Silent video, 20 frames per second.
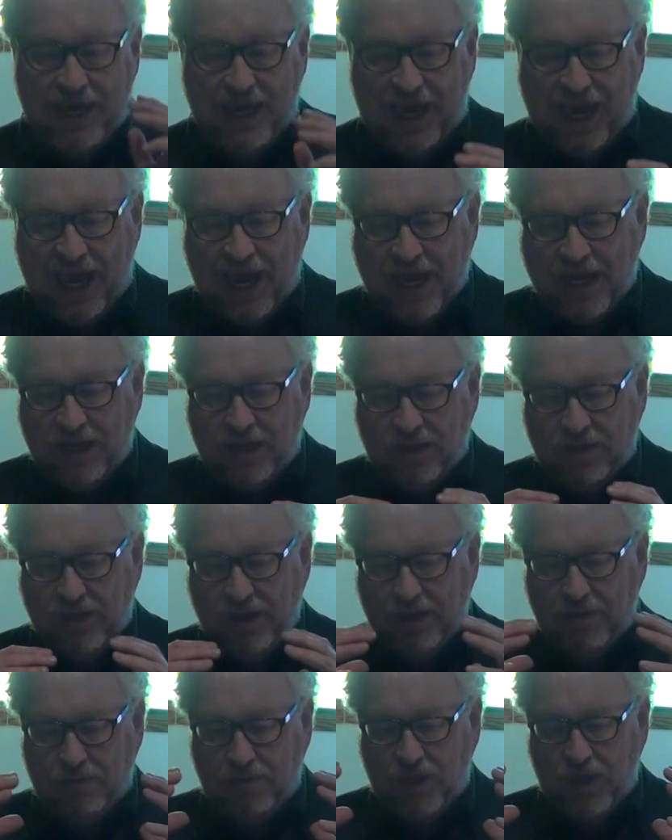And
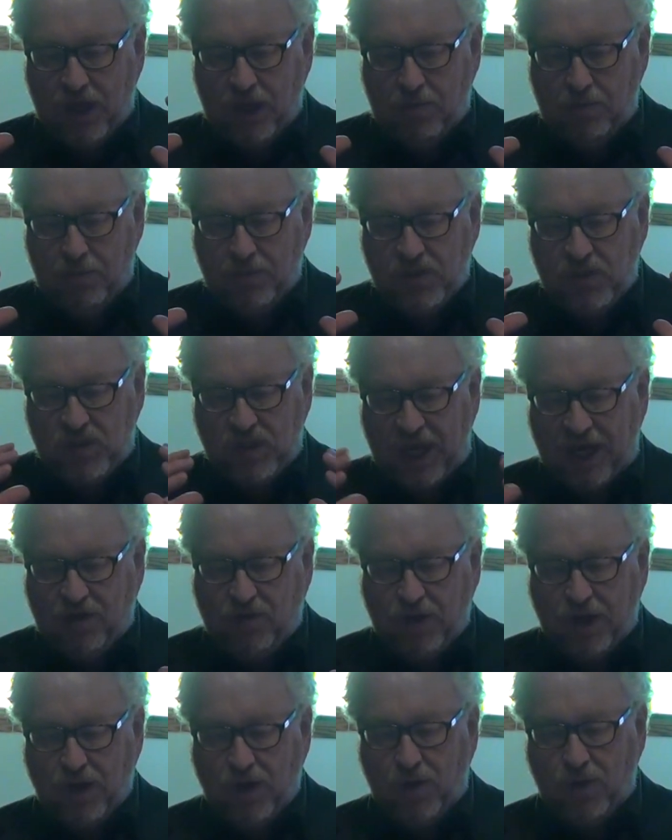the
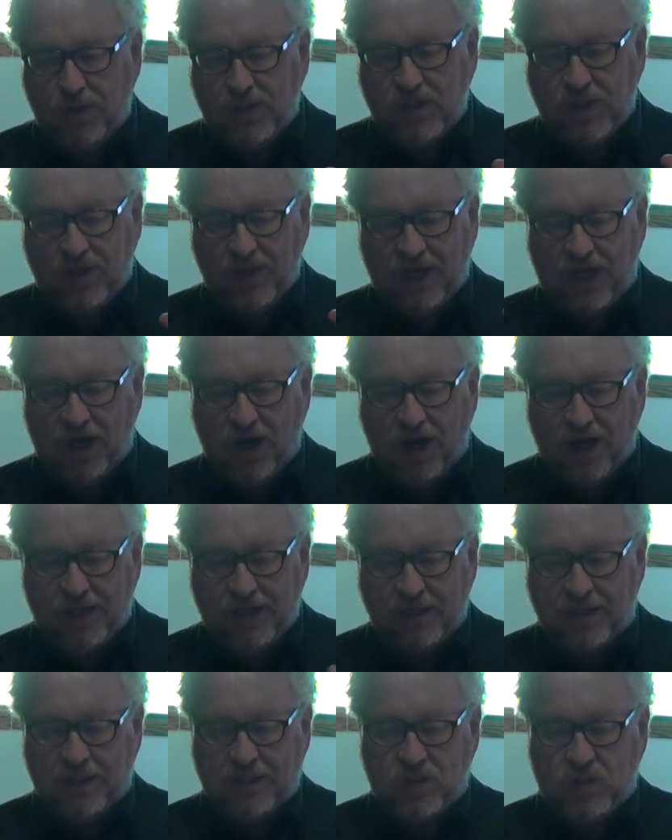sacred oaks and the
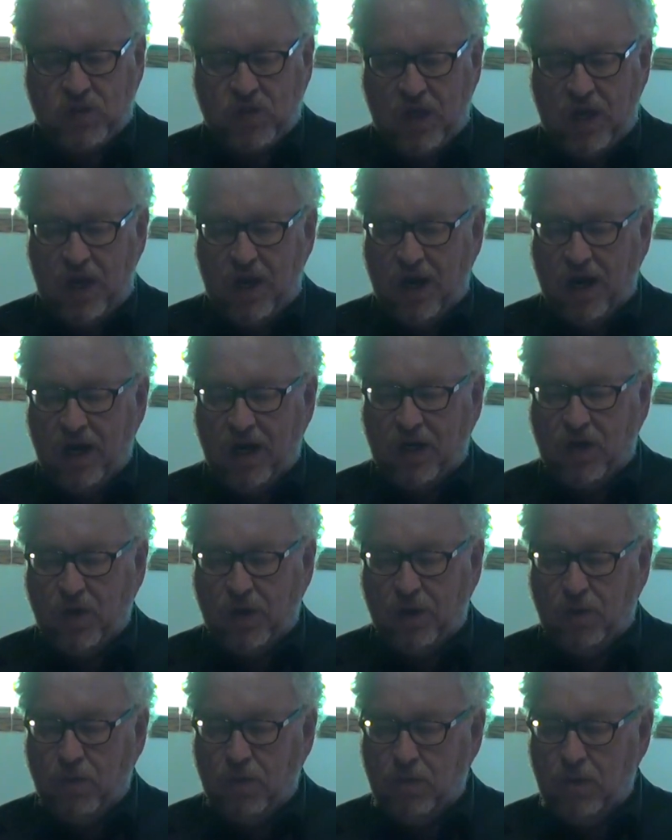gardens are going
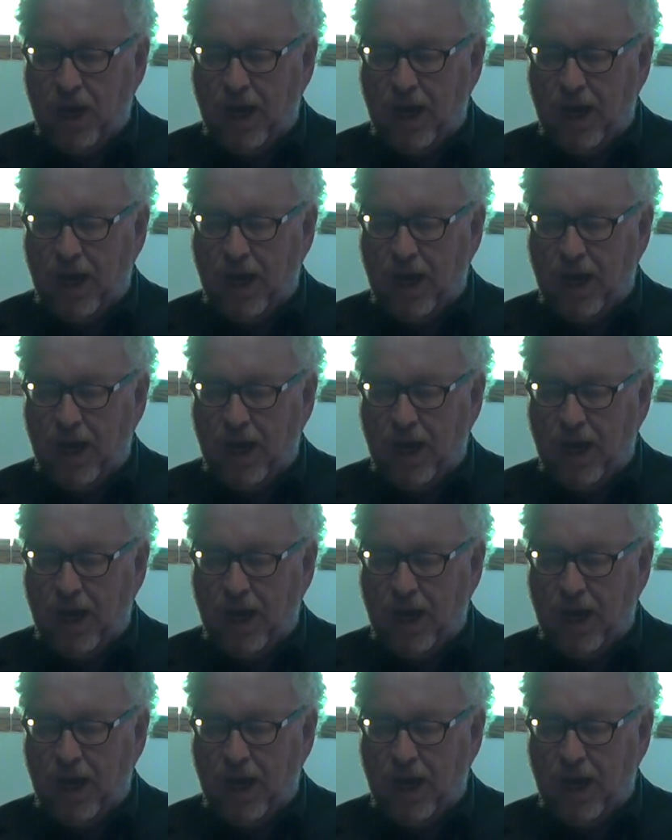to